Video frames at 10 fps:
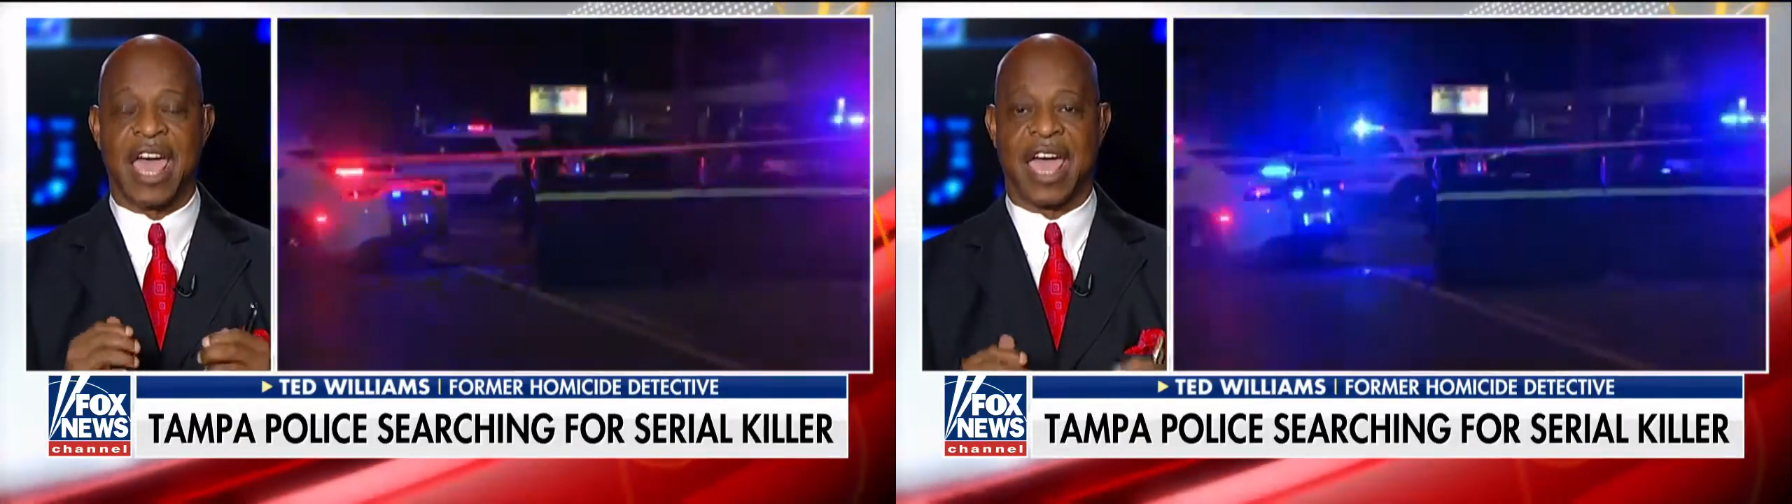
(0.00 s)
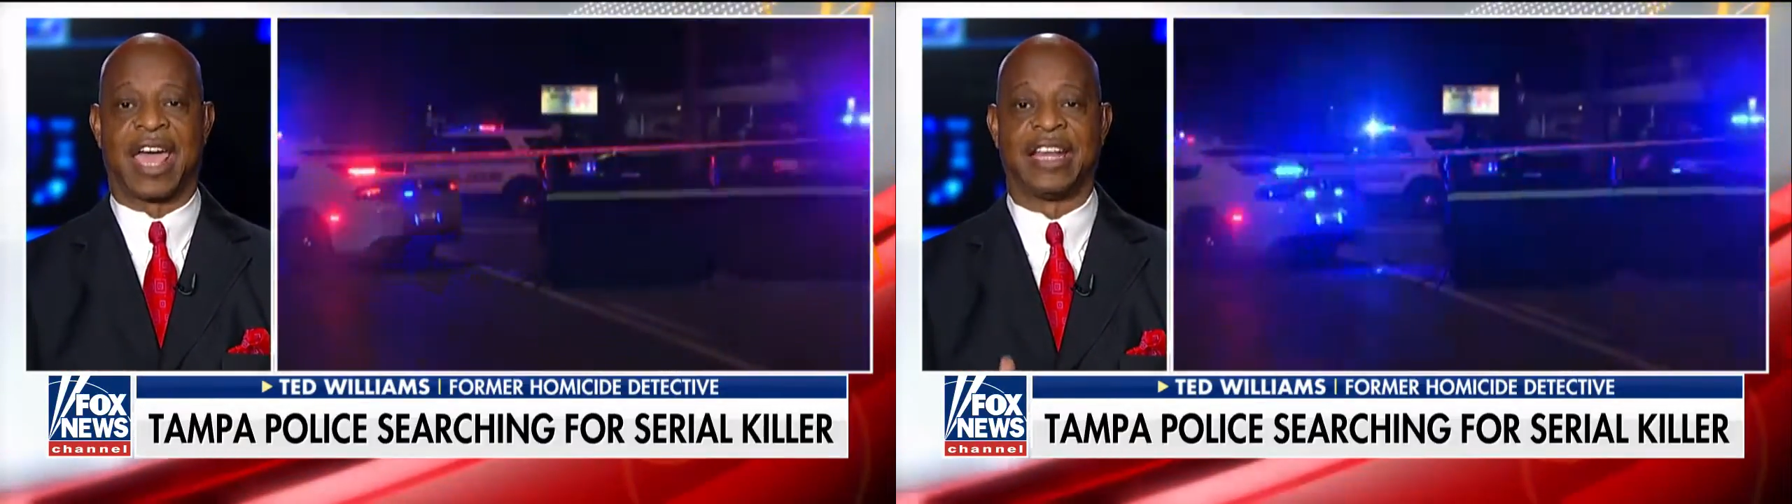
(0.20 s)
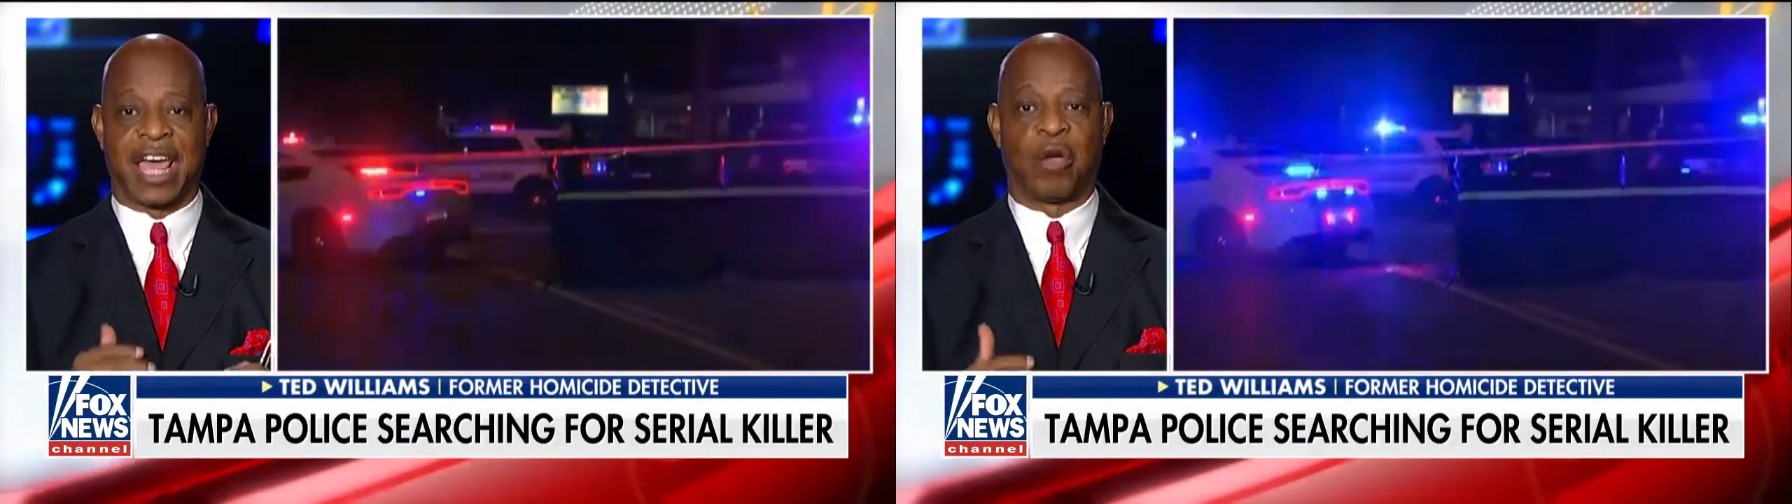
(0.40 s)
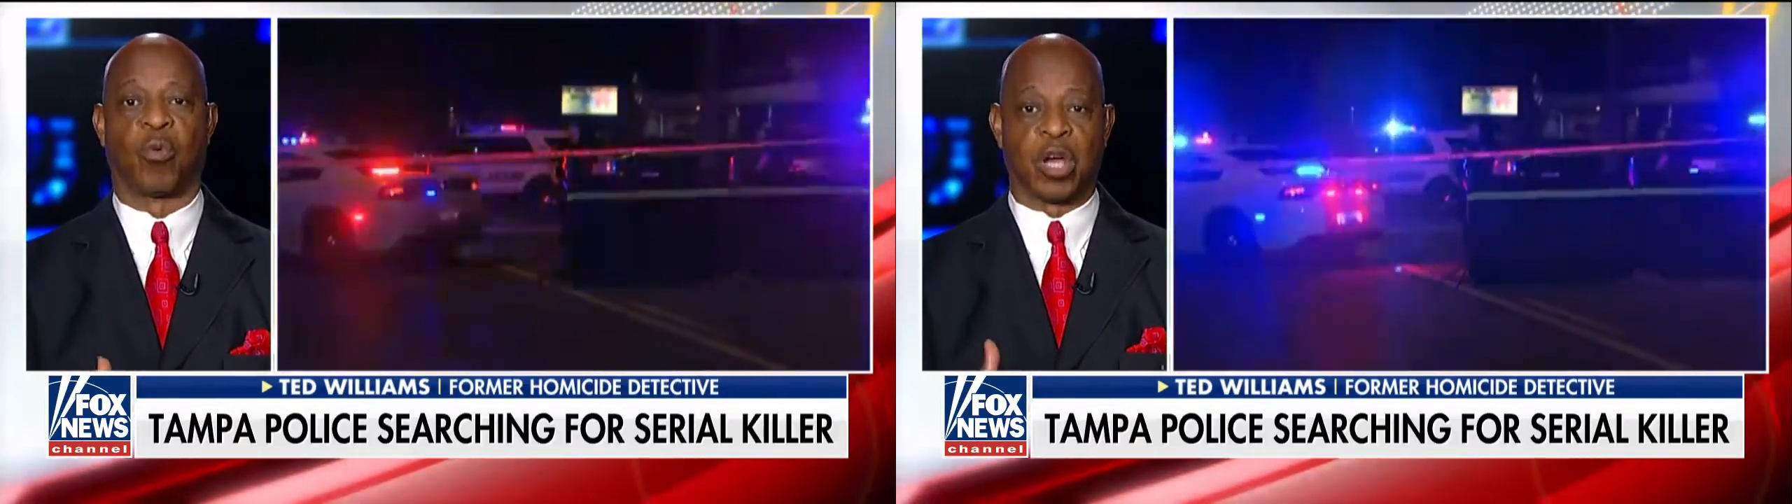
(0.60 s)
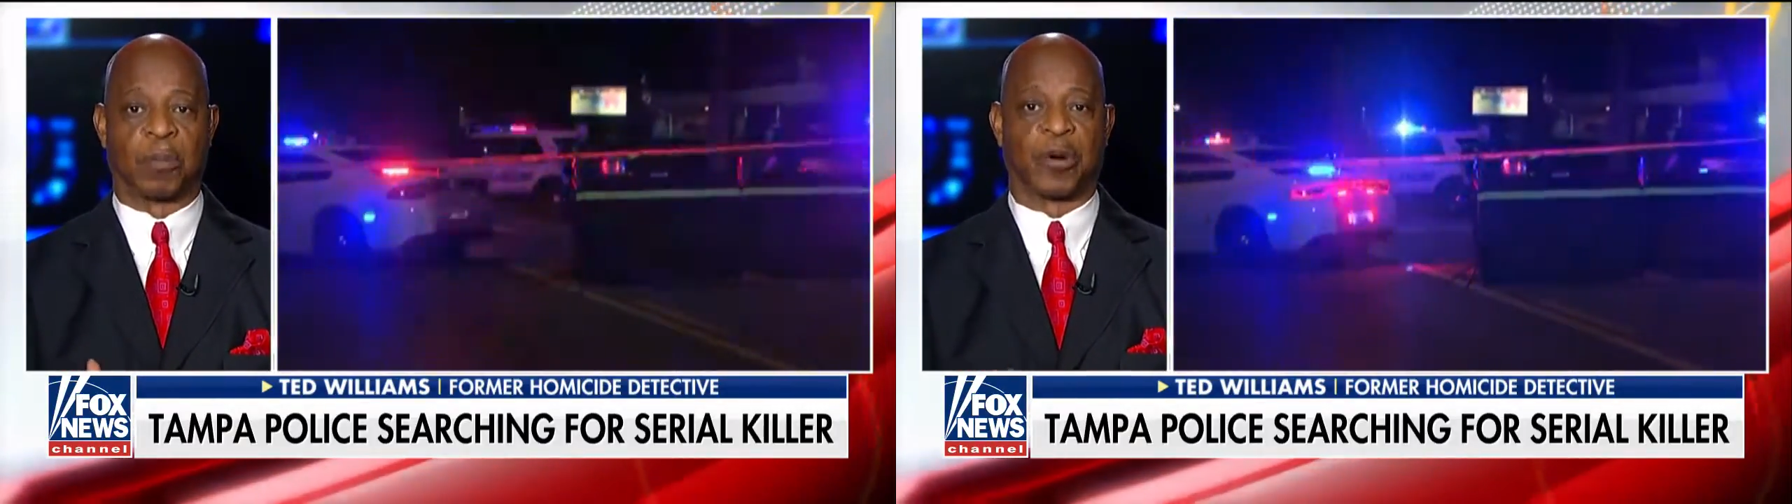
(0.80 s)
and they
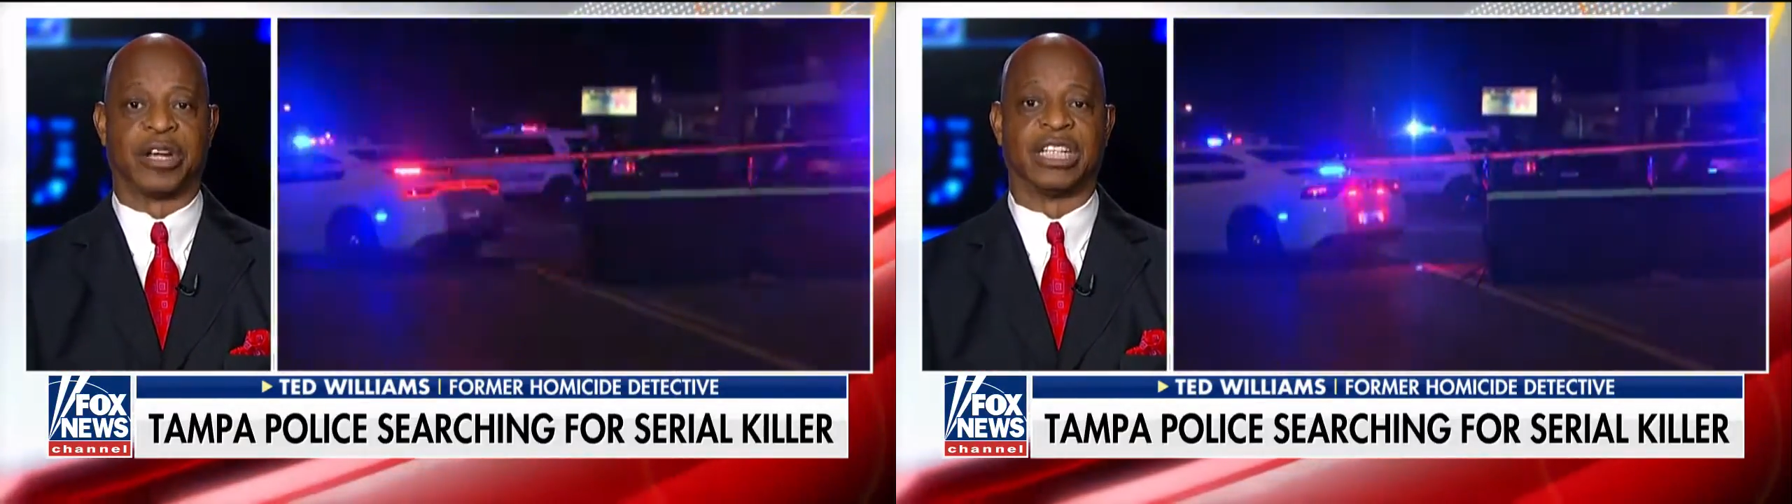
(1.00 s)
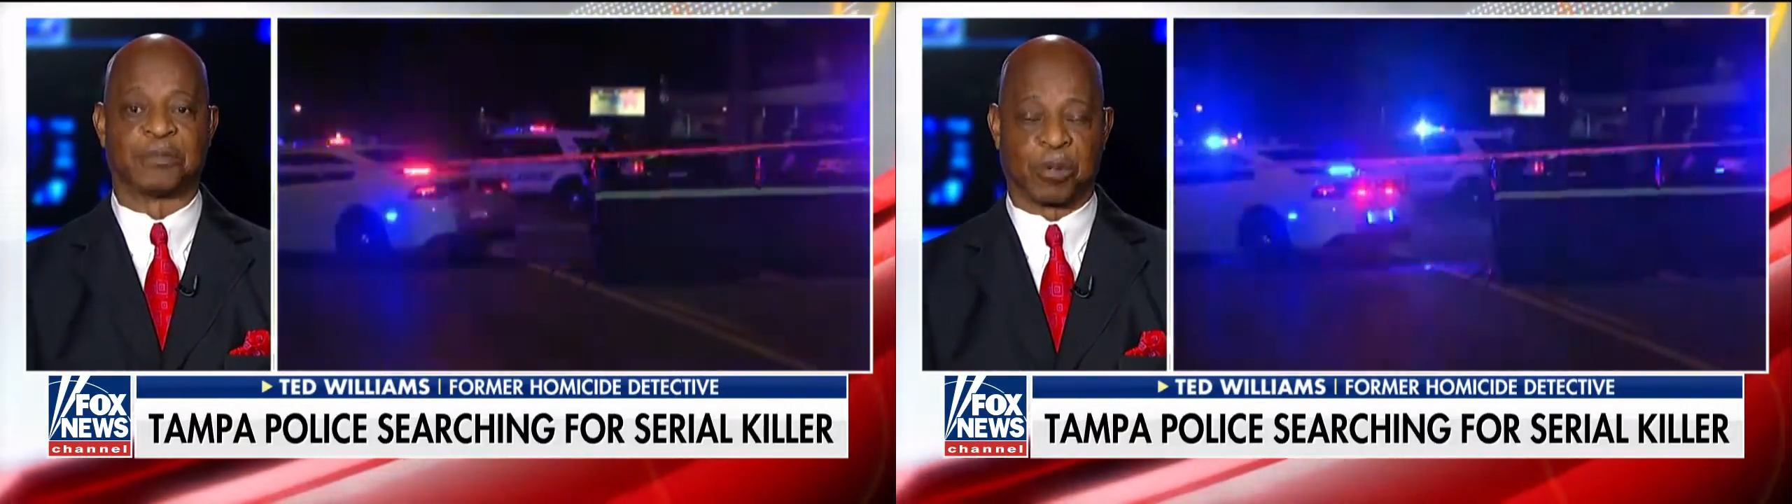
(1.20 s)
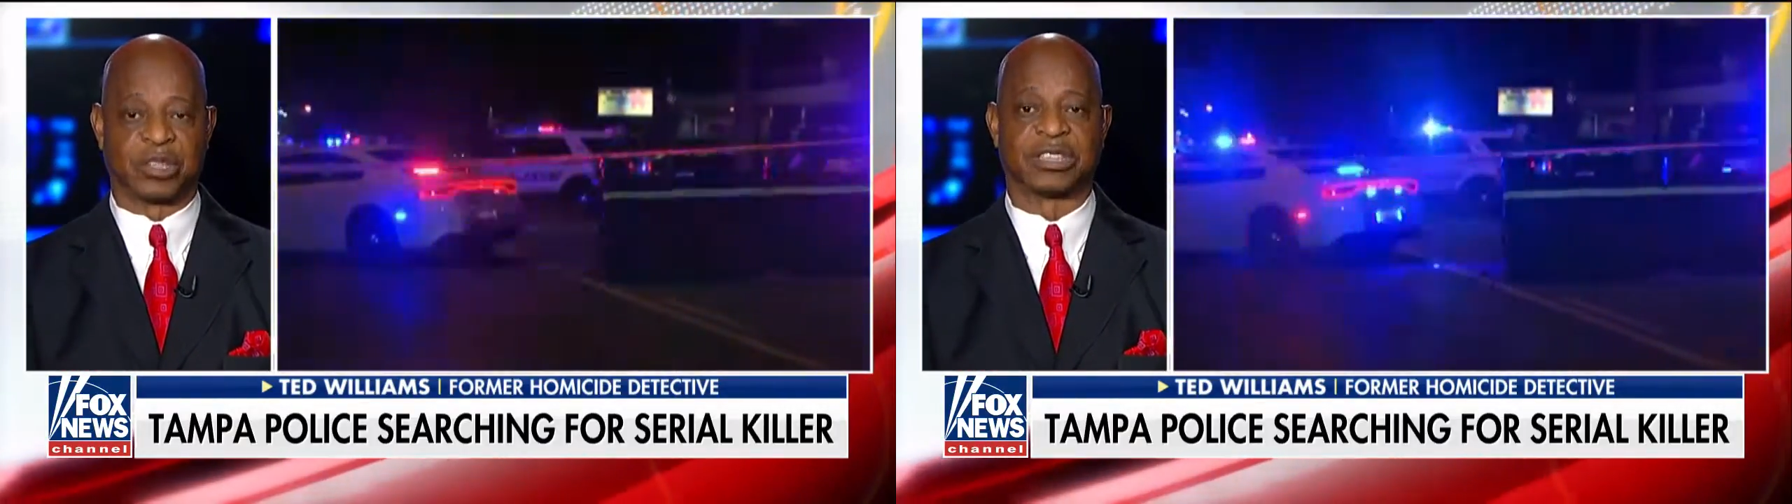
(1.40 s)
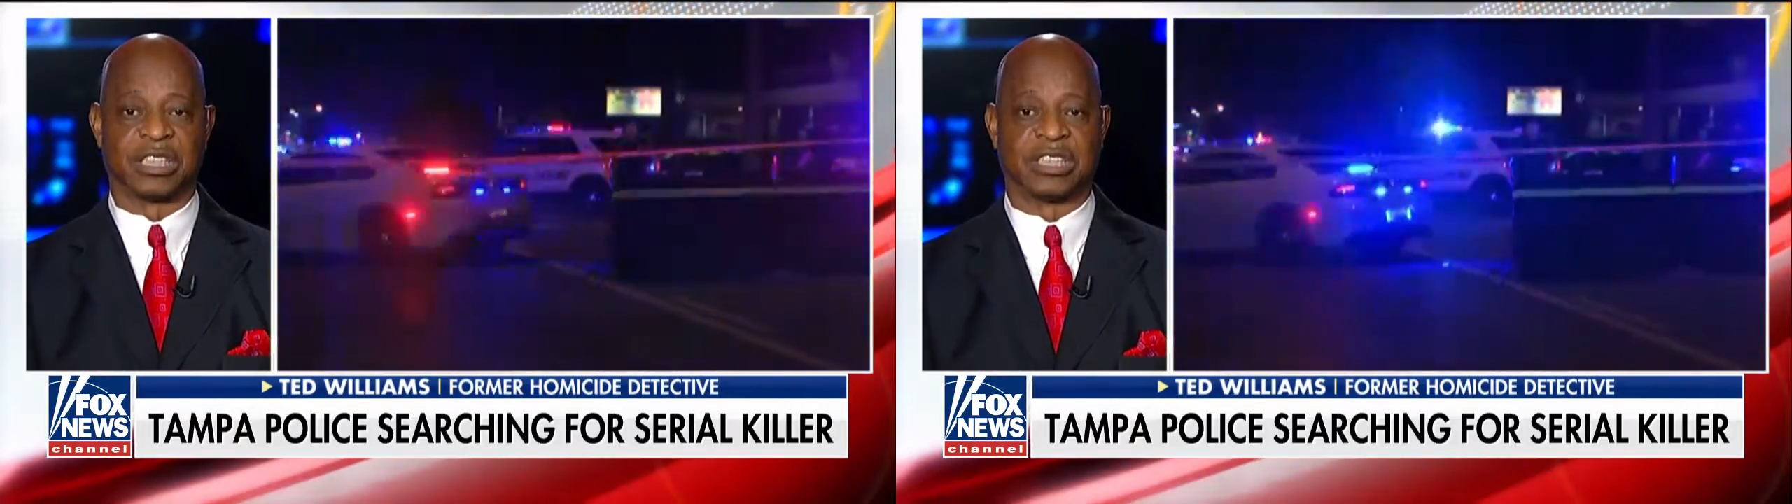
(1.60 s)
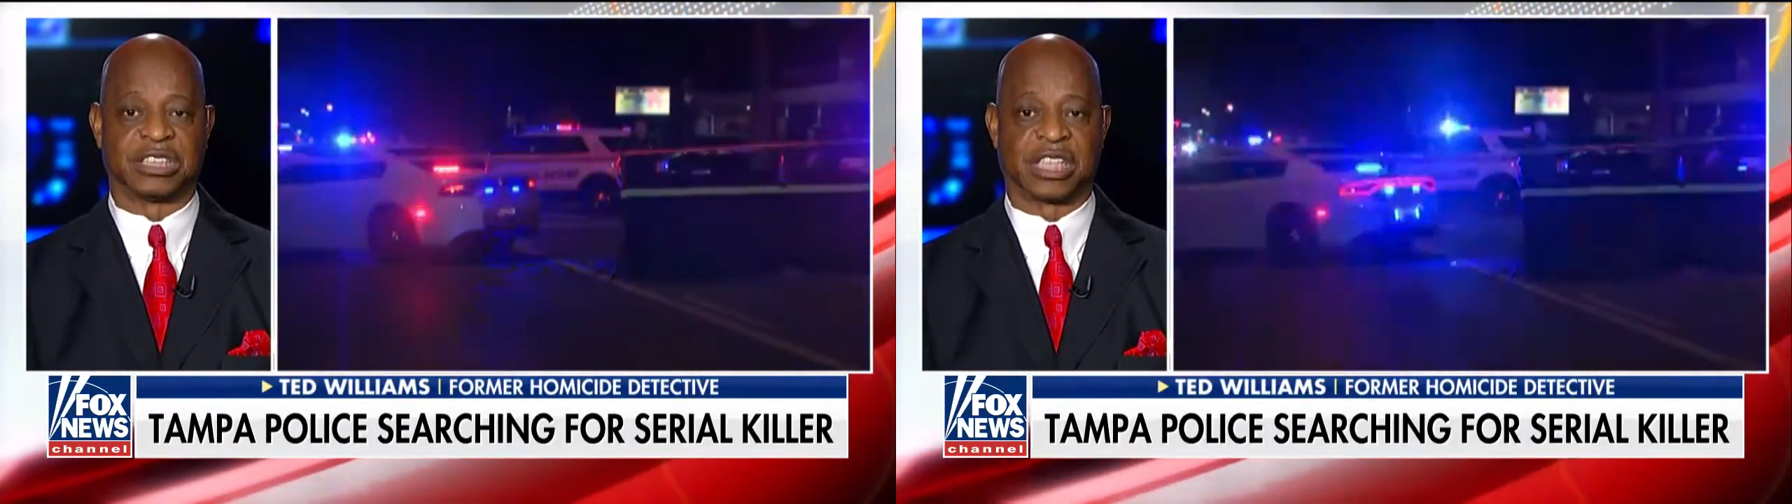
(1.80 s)
will bring this person
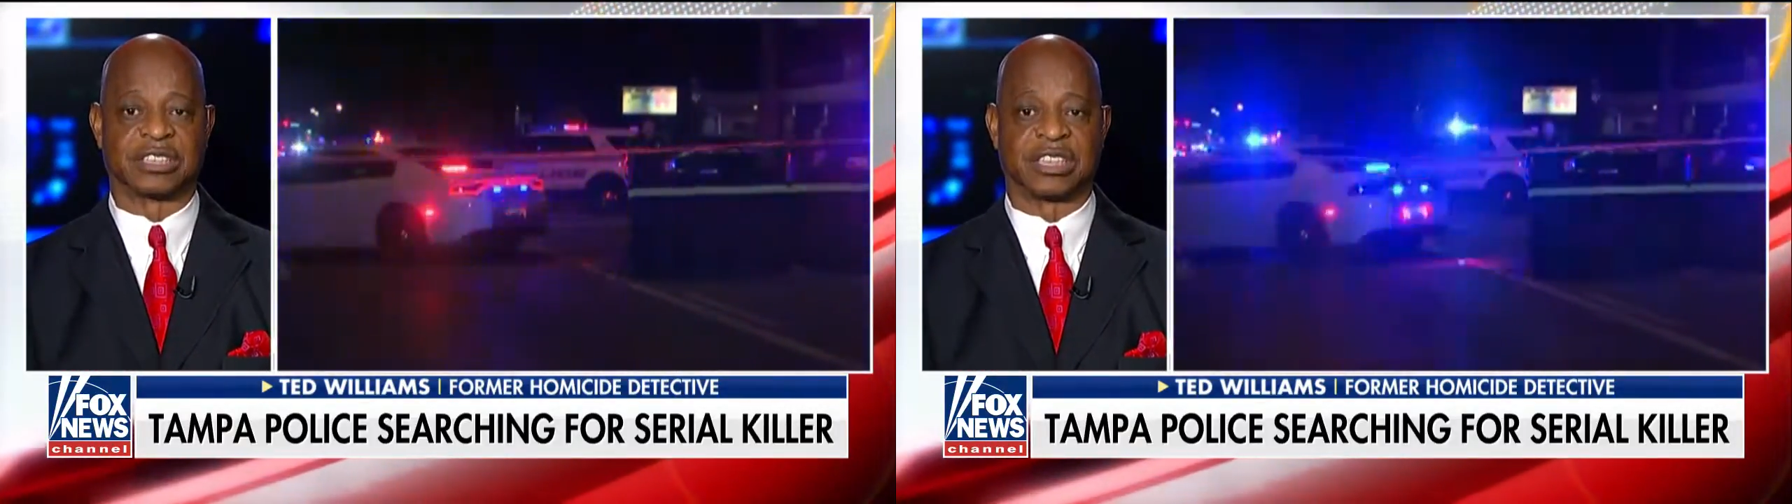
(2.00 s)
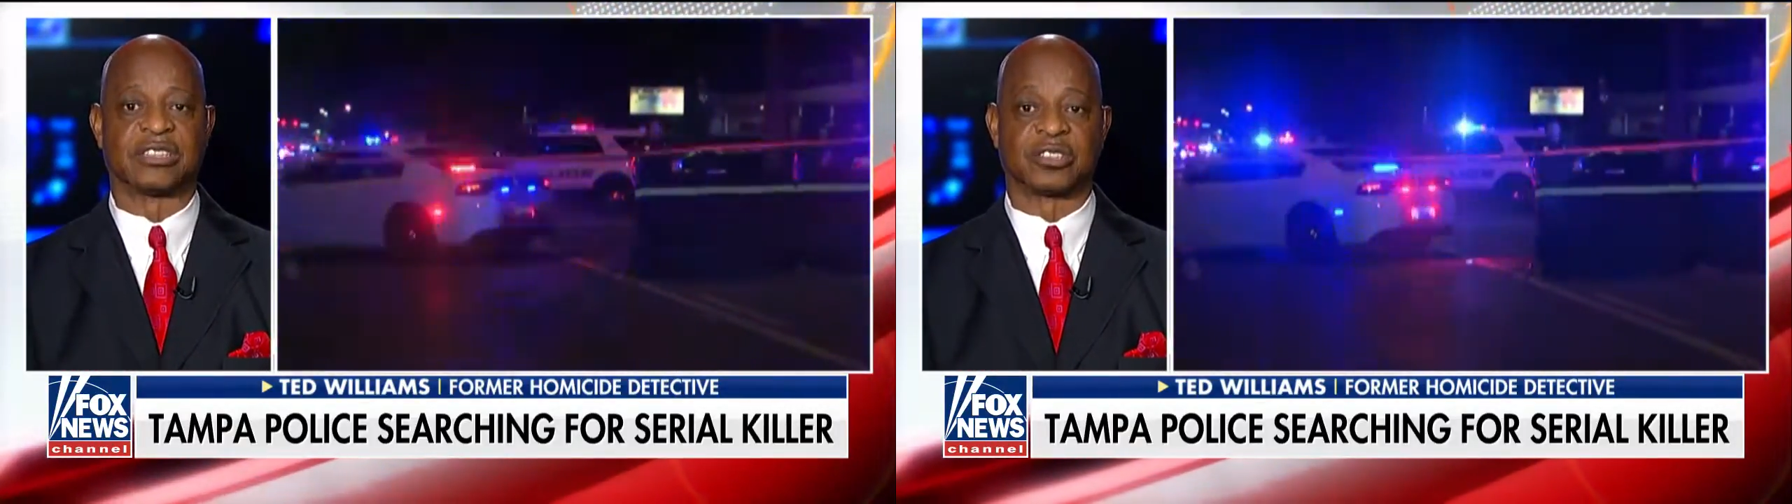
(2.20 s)
to justice